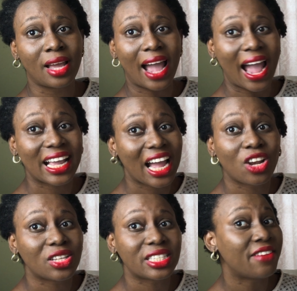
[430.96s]
I
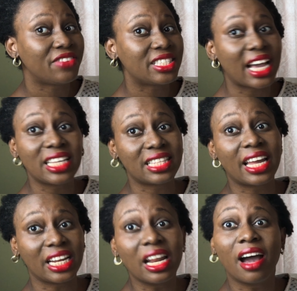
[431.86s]
cannot emphasize
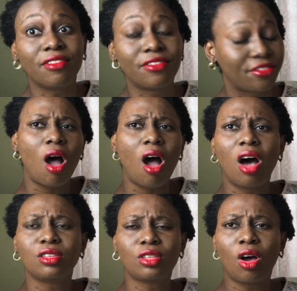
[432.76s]
that enough.
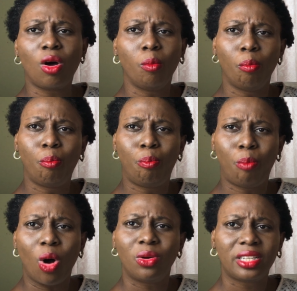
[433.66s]
Also,
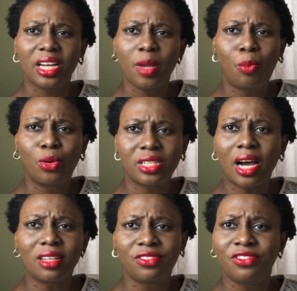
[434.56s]
boldly put
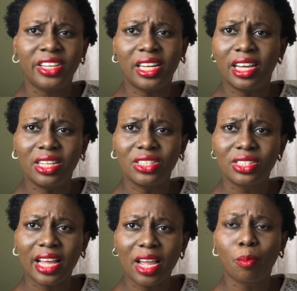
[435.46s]
out feelers,
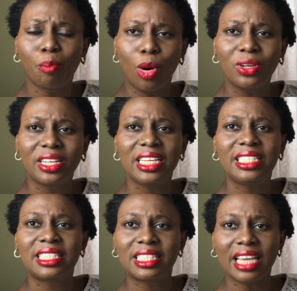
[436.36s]
like boldly
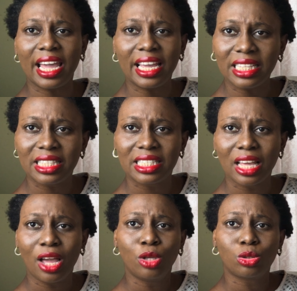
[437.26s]
state.
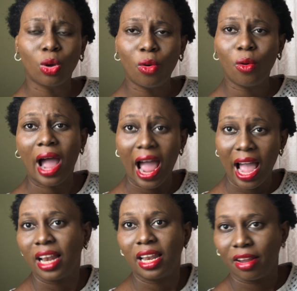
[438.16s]
So
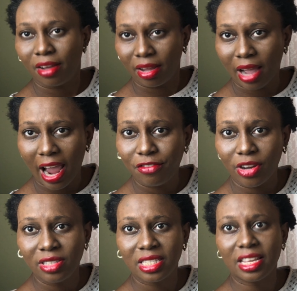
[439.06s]
I, for
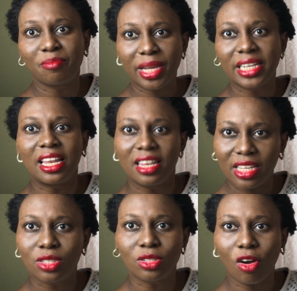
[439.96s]
instance, have made a
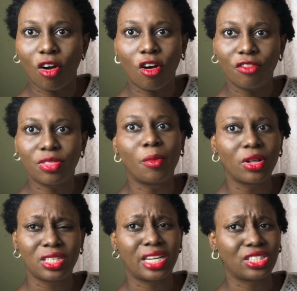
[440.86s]
list of the
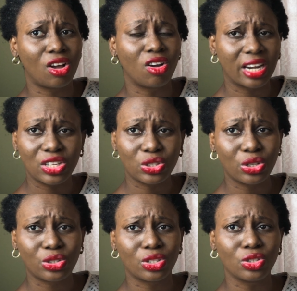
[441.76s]
multinational
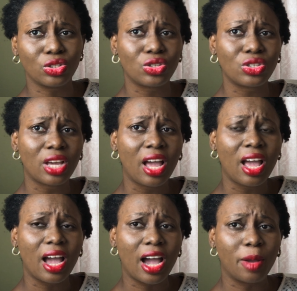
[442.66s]
organizations
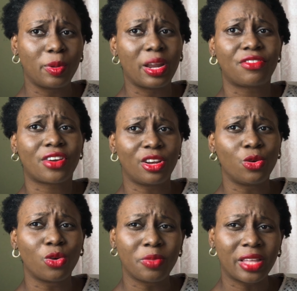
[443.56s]
in Africa and
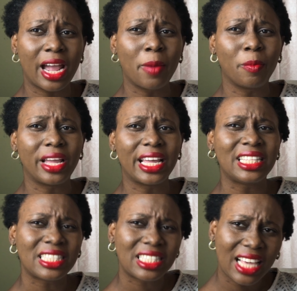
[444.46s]
Europe that I'm
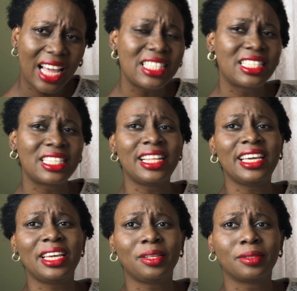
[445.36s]

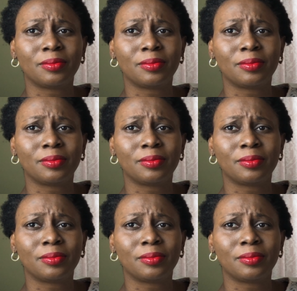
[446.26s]
intensely